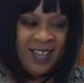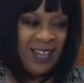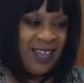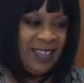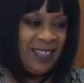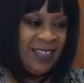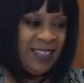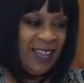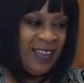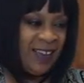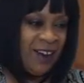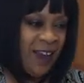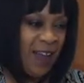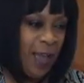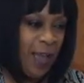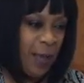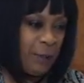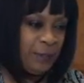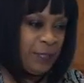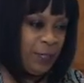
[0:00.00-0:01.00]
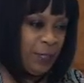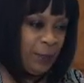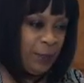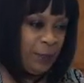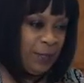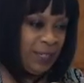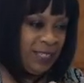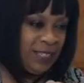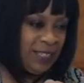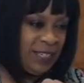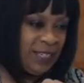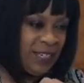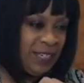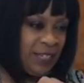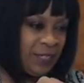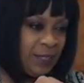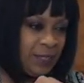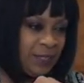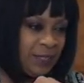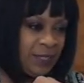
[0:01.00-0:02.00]
And they are absolutely
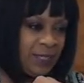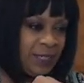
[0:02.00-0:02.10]
delicious.